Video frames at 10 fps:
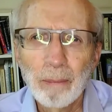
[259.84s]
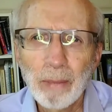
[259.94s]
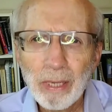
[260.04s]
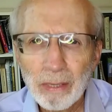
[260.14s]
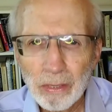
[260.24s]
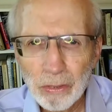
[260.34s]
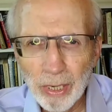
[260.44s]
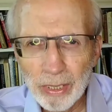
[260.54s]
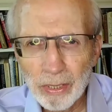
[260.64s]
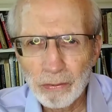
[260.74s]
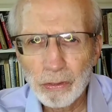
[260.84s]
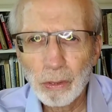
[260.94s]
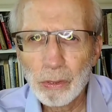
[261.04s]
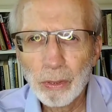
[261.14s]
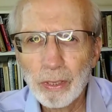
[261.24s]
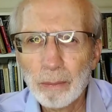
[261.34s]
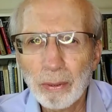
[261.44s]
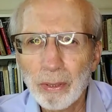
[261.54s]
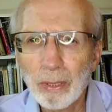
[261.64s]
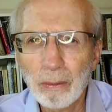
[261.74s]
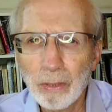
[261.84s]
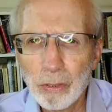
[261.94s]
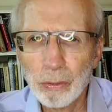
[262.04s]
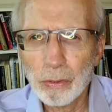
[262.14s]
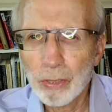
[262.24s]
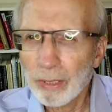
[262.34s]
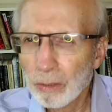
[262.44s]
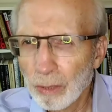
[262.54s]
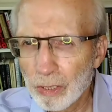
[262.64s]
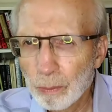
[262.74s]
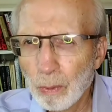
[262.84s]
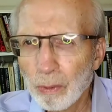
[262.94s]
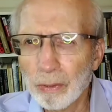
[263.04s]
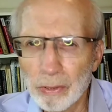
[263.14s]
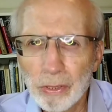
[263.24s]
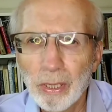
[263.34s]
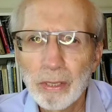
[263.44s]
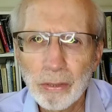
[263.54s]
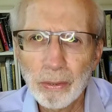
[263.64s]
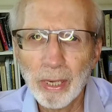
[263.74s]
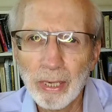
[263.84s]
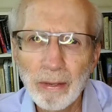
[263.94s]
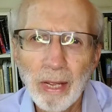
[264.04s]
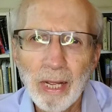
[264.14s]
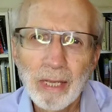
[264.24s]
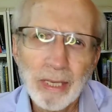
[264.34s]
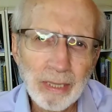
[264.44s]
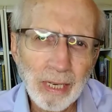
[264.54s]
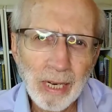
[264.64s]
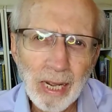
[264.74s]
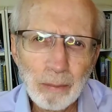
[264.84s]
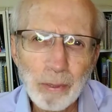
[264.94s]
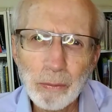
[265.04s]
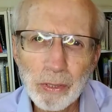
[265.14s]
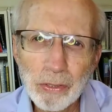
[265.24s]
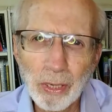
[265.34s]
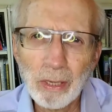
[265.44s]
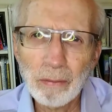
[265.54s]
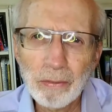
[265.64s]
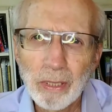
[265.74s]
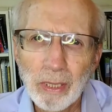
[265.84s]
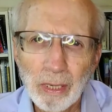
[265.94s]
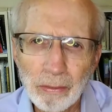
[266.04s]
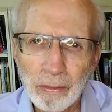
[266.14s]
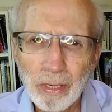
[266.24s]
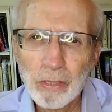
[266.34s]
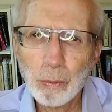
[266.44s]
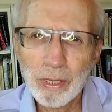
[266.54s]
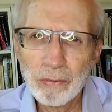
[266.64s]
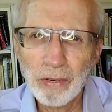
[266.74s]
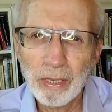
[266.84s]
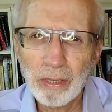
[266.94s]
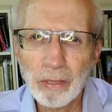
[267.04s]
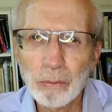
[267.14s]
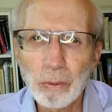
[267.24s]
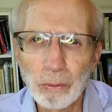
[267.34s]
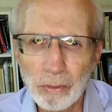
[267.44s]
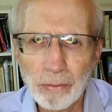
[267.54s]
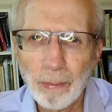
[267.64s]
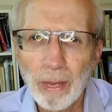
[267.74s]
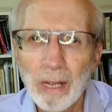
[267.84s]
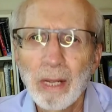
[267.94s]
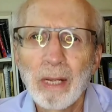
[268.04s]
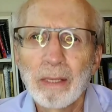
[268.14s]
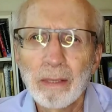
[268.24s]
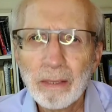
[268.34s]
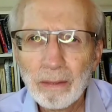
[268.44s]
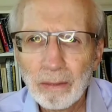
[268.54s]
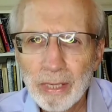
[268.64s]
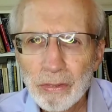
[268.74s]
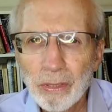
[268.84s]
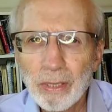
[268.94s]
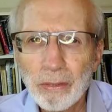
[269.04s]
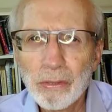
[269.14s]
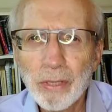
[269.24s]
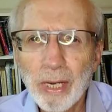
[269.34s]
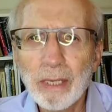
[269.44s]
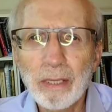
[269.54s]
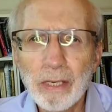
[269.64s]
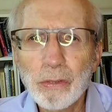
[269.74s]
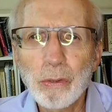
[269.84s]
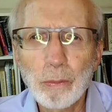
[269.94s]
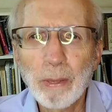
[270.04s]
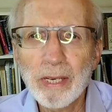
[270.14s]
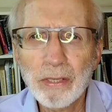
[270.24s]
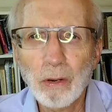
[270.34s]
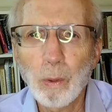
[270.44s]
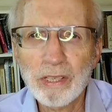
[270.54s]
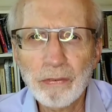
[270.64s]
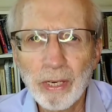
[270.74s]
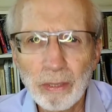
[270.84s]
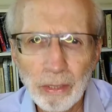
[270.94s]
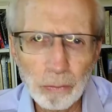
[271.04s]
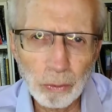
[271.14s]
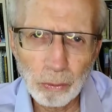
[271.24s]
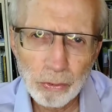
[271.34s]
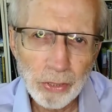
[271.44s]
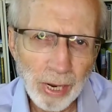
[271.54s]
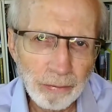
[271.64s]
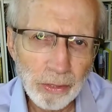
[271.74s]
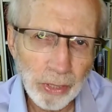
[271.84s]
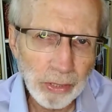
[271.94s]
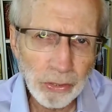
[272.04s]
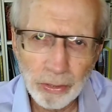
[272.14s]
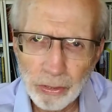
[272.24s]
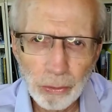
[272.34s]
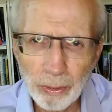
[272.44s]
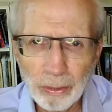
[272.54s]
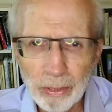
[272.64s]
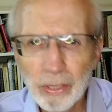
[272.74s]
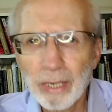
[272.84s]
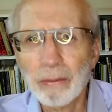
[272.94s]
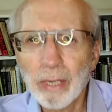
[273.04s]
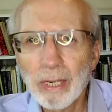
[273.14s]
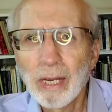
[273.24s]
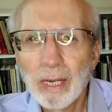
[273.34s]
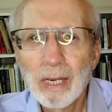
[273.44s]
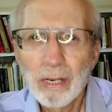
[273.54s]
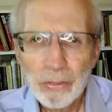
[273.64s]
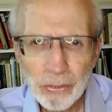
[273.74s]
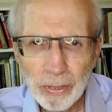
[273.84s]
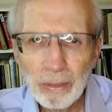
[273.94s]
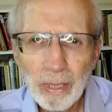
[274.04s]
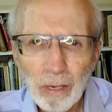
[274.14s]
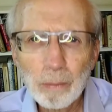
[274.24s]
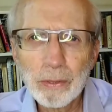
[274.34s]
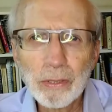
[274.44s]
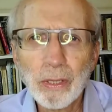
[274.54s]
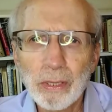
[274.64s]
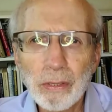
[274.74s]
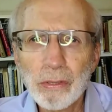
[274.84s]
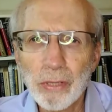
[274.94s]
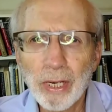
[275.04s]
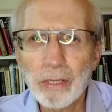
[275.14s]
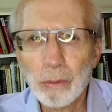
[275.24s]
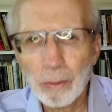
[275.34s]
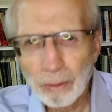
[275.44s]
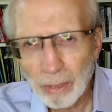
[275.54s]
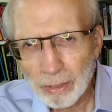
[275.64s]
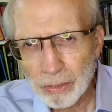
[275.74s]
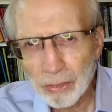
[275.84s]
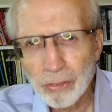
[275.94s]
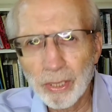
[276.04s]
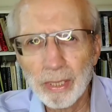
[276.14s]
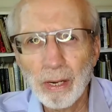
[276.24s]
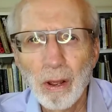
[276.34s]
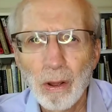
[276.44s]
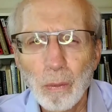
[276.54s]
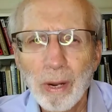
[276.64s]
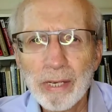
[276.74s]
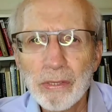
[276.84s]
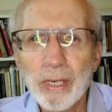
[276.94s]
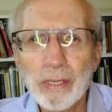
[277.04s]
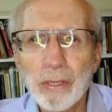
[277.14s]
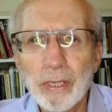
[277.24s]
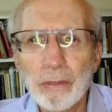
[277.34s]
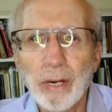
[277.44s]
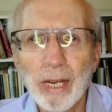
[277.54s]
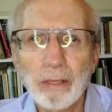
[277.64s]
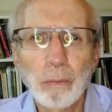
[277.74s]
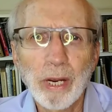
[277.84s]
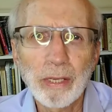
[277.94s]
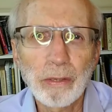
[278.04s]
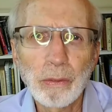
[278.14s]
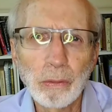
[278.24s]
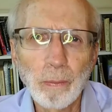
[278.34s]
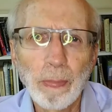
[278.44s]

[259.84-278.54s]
Many of these states have social and political issues that cross borders today that cannot be resolved under these Westphalian rules. Nonetheless, understanding these two basic Westphalian rules, sovereignty and territorial integrity, still helps us understand to a large extent why states interact the way they do.